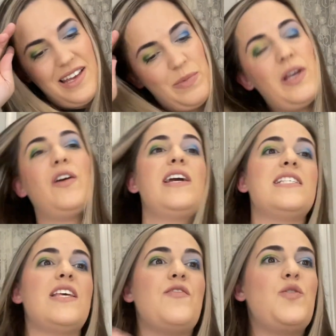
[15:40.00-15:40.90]
am
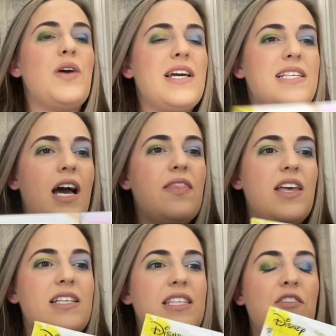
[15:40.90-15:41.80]
curious if you guys got
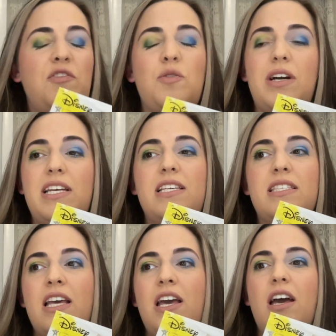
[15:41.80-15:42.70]
this, if you
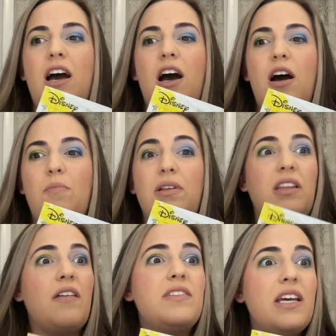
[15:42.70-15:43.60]
guys
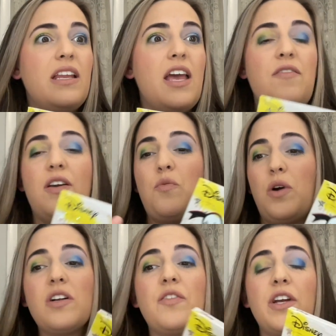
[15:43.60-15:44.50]
loved it, if it
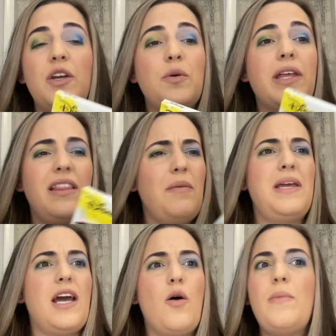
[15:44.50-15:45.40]
worked for you. Like, let
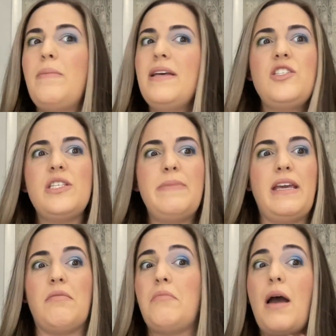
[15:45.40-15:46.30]
me know. Maybe it's just
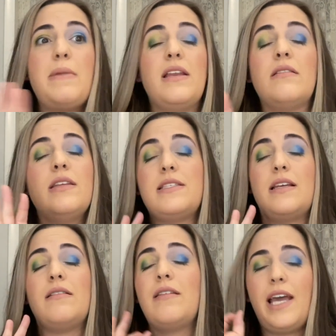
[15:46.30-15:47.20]
me. I mean,
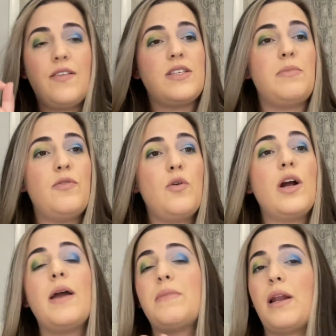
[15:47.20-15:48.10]
listen, like I've said
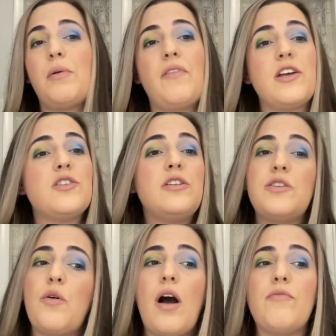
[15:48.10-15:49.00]
before, I'm not a professional.
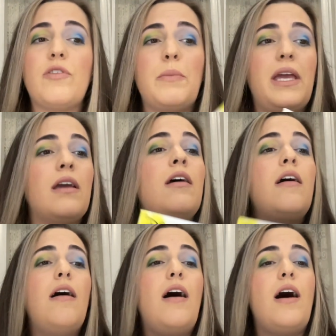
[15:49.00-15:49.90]
Don't come for me.
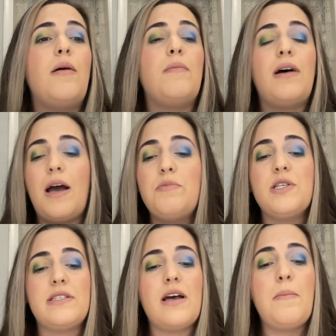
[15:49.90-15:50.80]
I'm
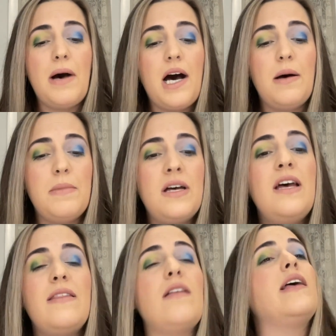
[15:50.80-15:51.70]
just a mom
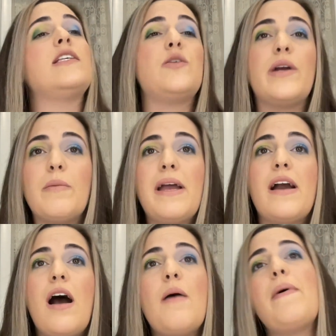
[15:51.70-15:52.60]
that likes doing her
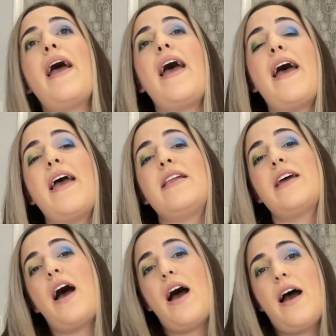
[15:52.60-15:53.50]
makeup,
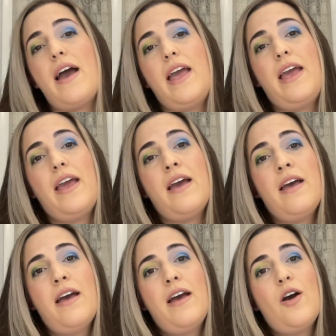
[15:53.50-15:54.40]
and I
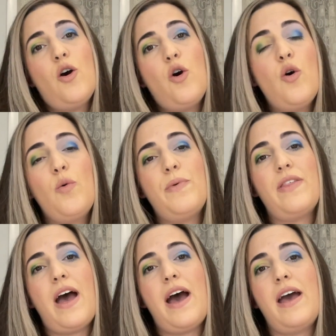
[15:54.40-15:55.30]
hope
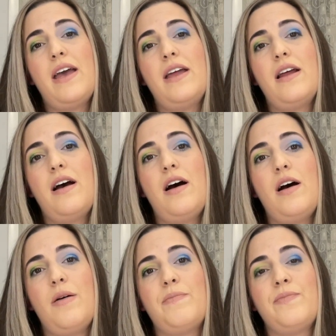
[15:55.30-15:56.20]
that
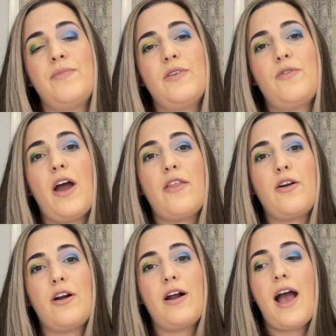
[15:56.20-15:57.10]
for
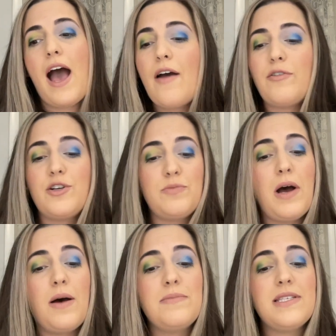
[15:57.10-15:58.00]
other average
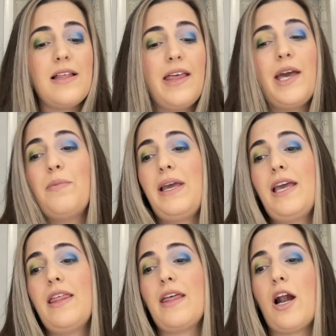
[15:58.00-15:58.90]
moms like
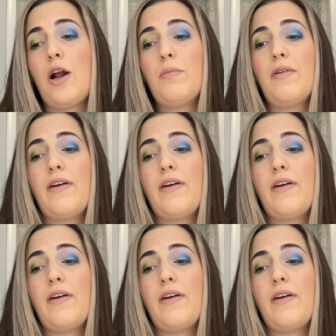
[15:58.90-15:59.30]
me that aren't